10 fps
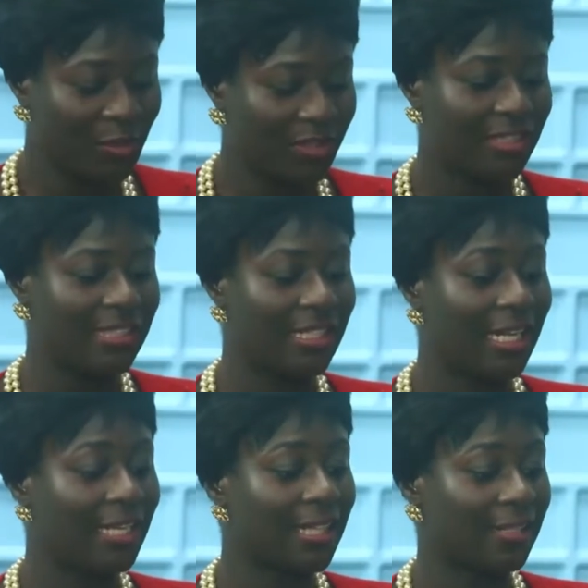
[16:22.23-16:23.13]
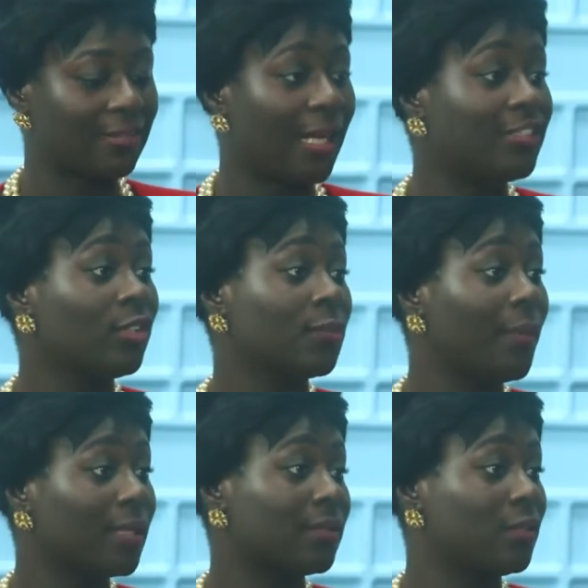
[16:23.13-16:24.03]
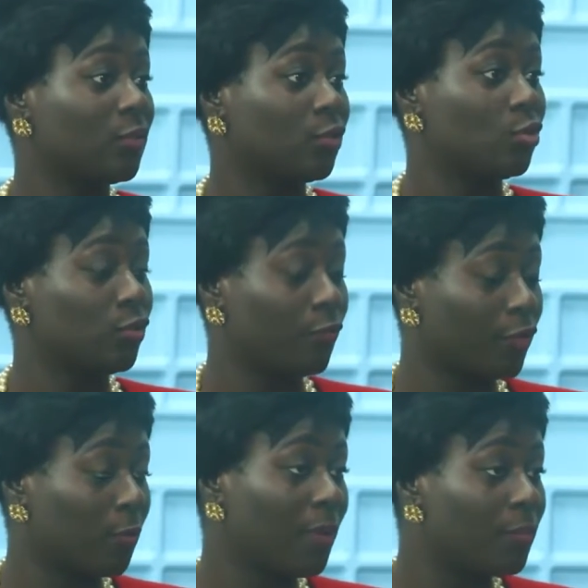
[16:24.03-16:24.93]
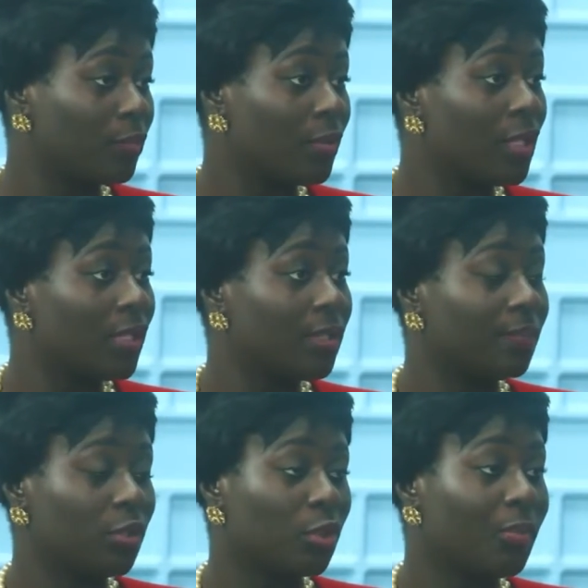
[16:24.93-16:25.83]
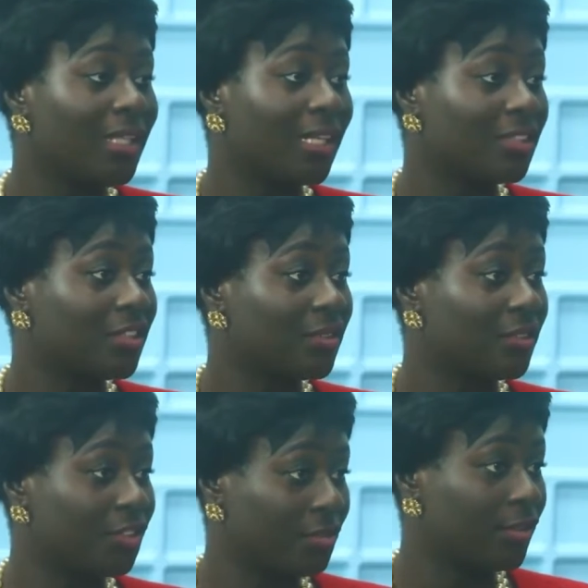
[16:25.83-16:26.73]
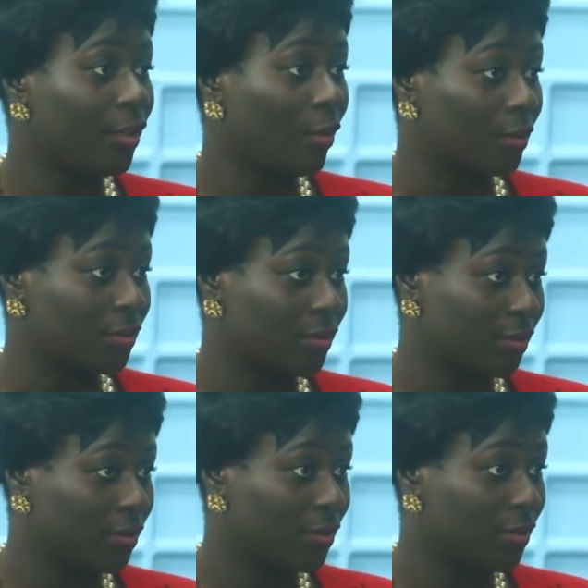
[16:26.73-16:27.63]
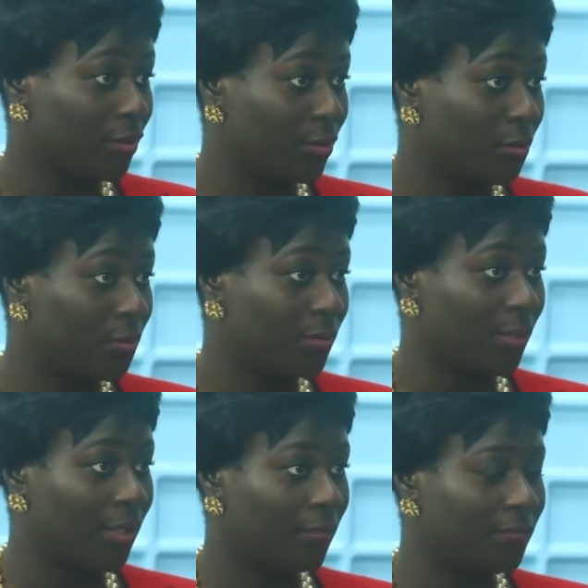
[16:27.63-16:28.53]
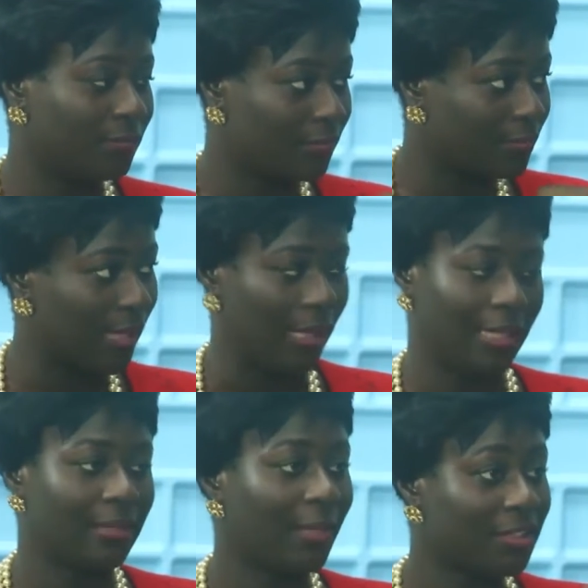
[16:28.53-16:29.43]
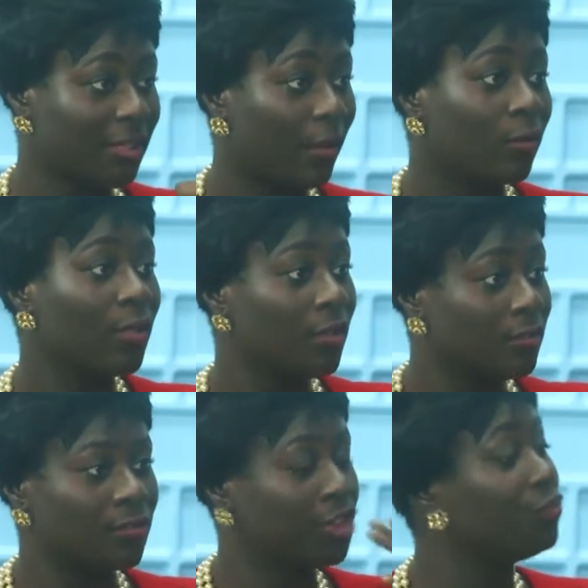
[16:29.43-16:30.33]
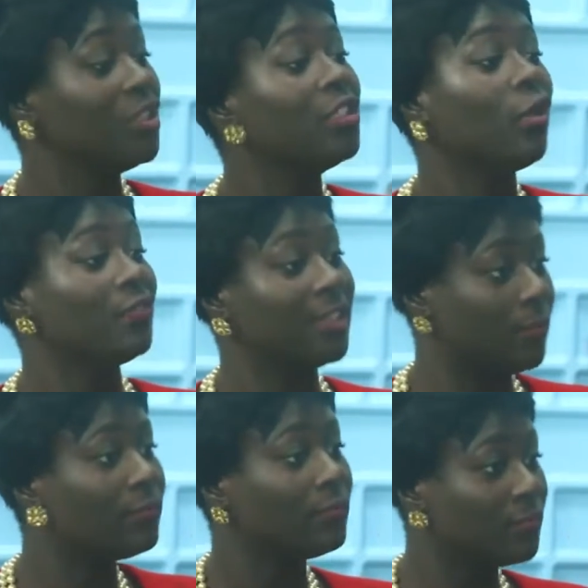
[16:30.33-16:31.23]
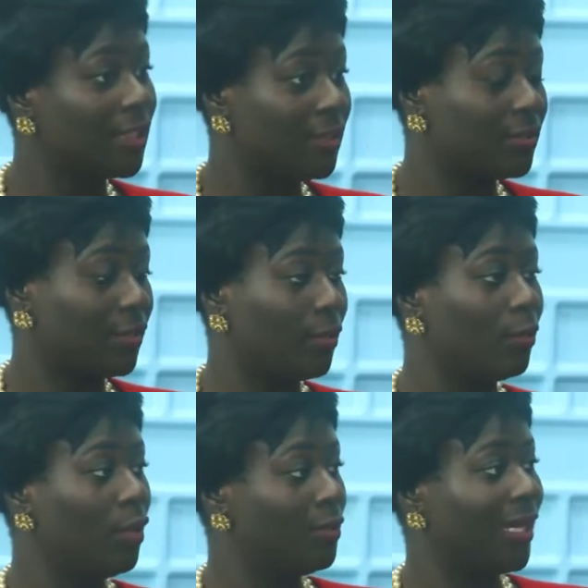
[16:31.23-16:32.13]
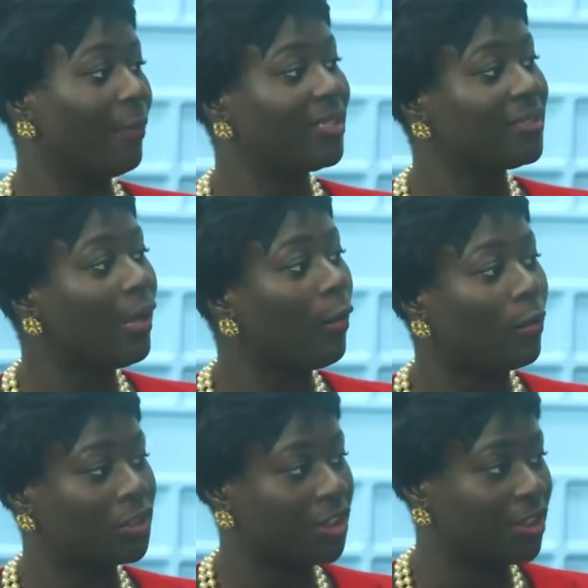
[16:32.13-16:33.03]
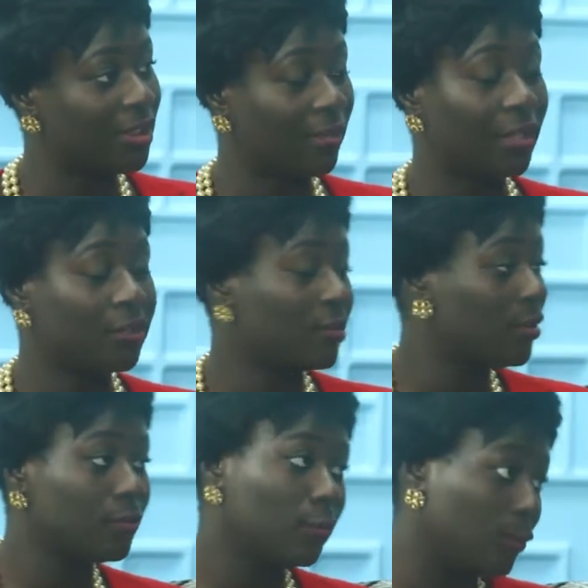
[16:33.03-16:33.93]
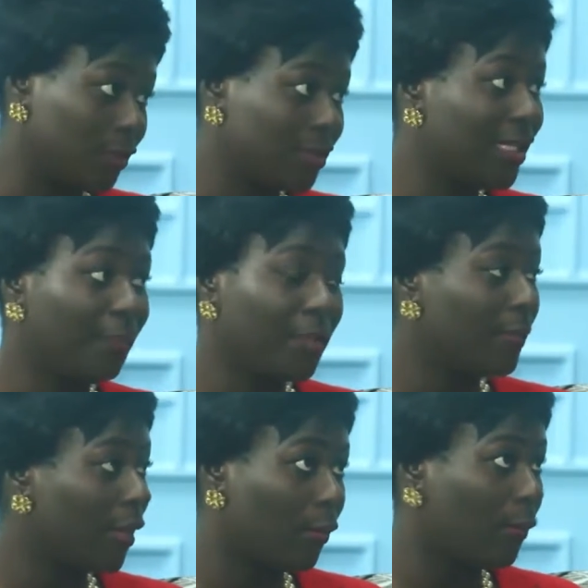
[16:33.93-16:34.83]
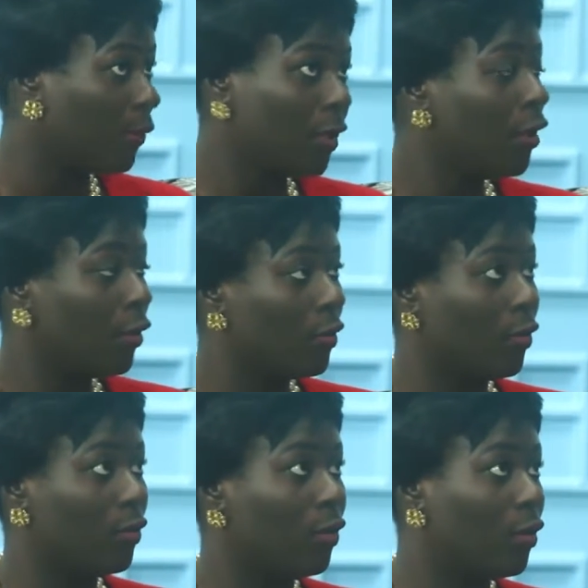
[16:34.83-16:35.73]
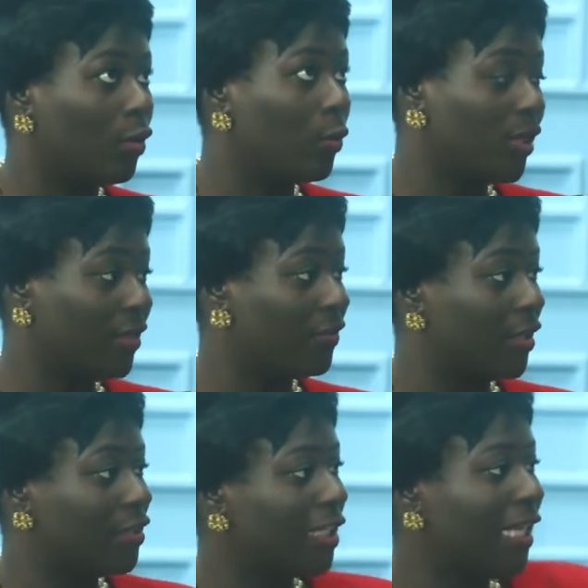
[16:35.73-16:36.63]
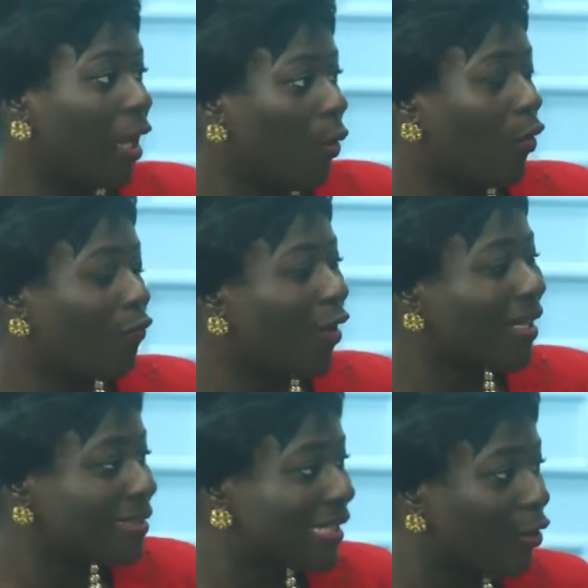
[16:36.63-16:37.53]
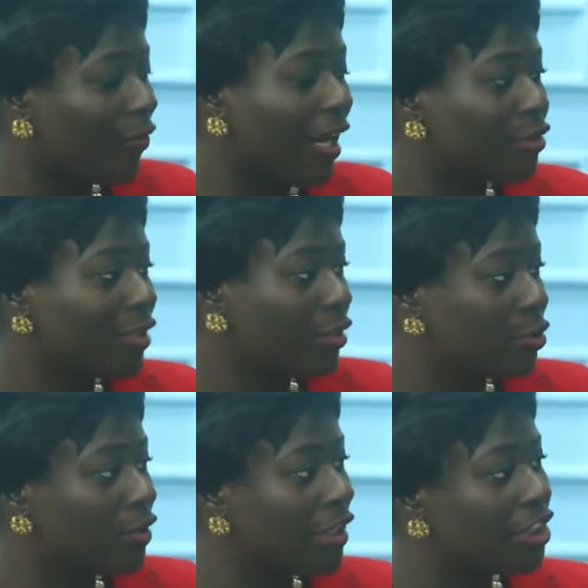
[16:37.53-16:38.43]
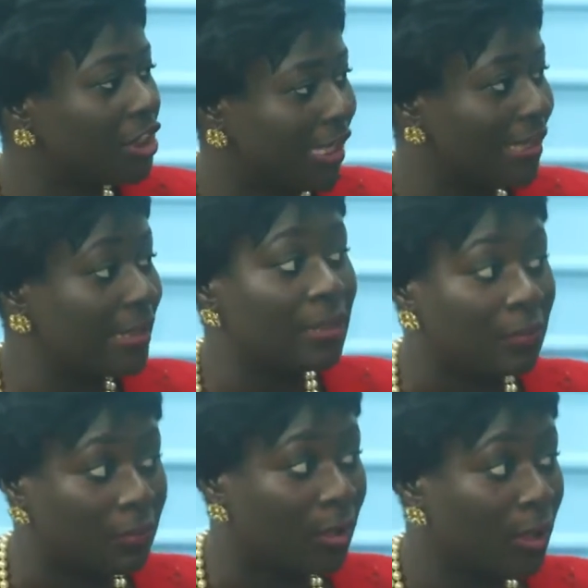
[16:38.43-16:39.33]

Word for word: Okay. Then I, I, I suspect for some people it could be that she's she's still hot. You know, uh, I can imagine how she really loved him ten years ago, and imagine how hot she is, and now she's saying no, it's either payback or or, or, or whatever. Now for herself, how do, how do you think she can heal?